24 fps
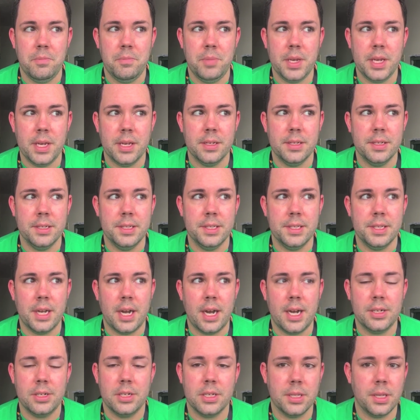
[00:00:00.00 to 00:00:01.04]
Because
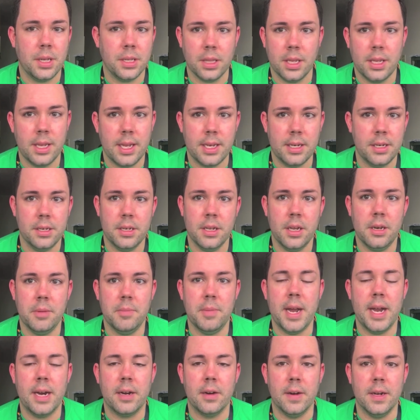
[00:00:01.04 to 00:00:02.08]
I just thought they hadn't done a
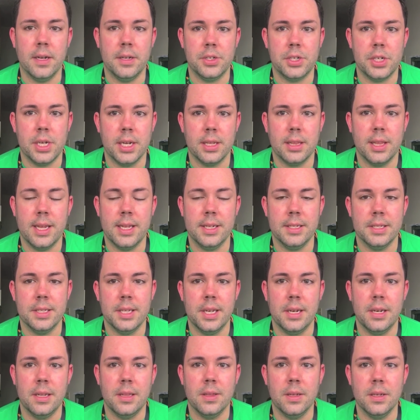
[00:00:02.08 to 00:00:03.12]
background check. They hadn't
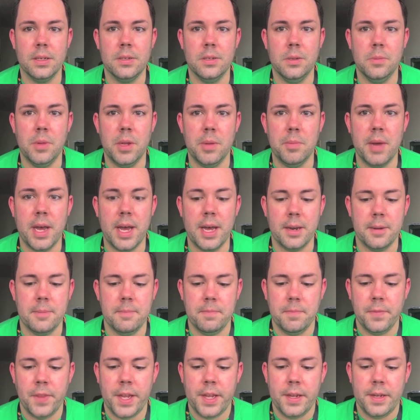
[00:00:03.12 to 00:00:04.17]
said anything to me about it.
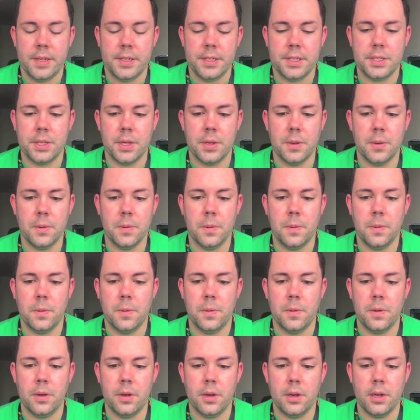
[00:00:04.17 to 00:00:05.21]
So
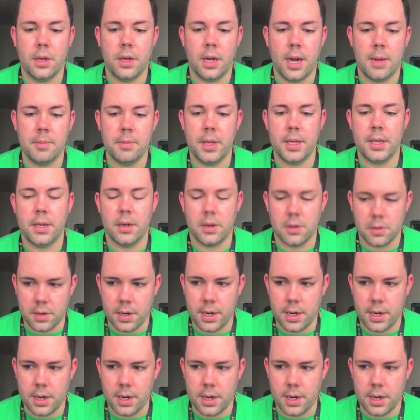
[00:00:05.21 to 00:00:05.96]
I'm like, all